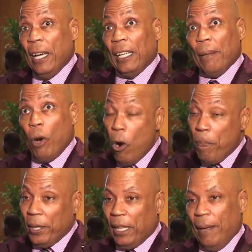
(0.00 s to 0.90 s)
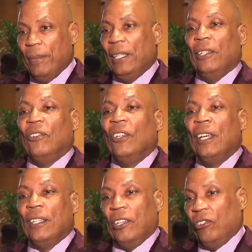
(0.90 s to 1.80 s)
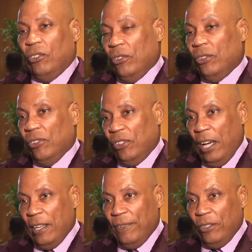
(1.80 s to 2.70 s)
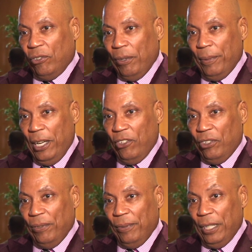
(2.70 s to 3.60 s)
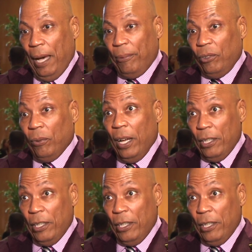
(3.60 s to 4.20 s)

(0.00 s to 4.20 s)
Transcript: And I'm hoping that means that you'll turn this tide of discrimination the opposite way,